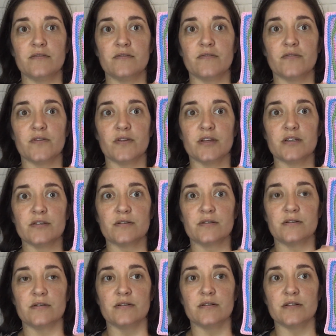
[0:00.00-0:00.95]
for this
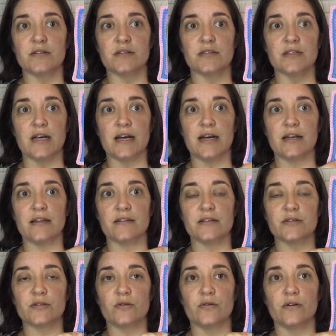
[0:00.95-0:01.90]
side and
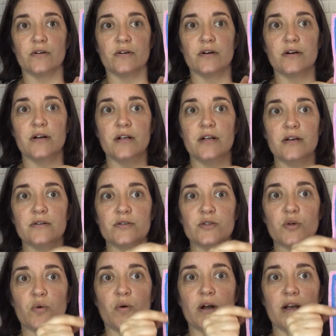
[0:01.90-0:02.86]
this corner,
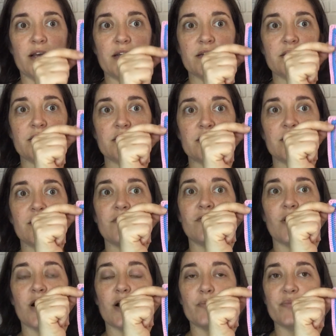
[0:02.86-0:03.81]
twice
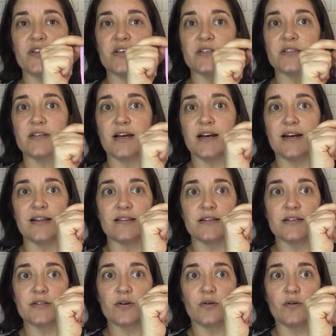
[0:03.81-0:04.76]
for up this side and
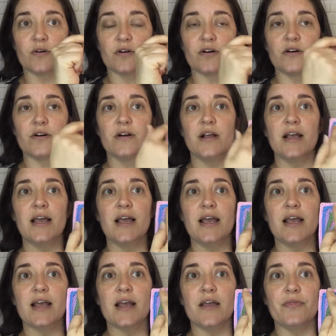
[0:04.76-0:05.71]
this corner,
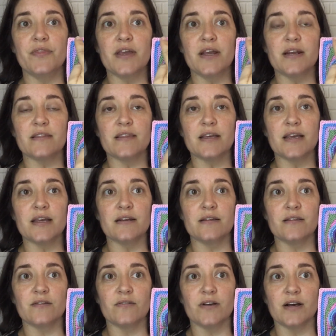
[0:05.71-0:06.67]
and then at the end
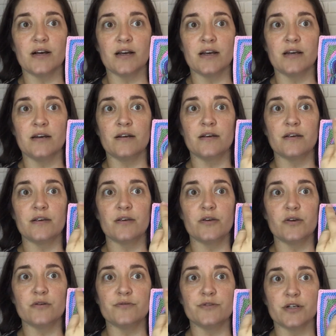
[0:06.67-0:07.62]
of the line
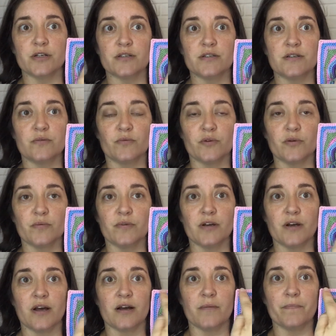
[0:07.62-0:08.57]
you just
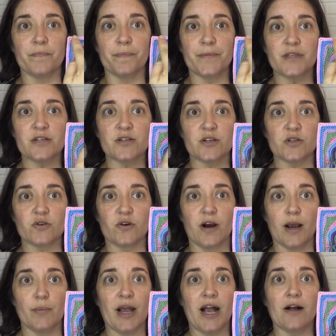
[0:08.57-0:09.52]

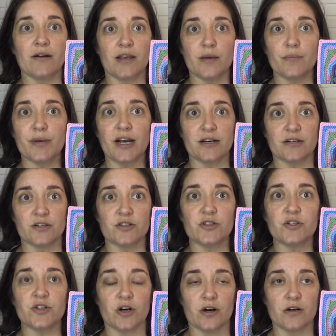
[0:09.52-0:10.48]
describe how to get back to
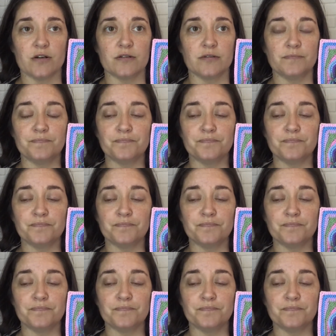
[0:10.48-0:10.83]
start.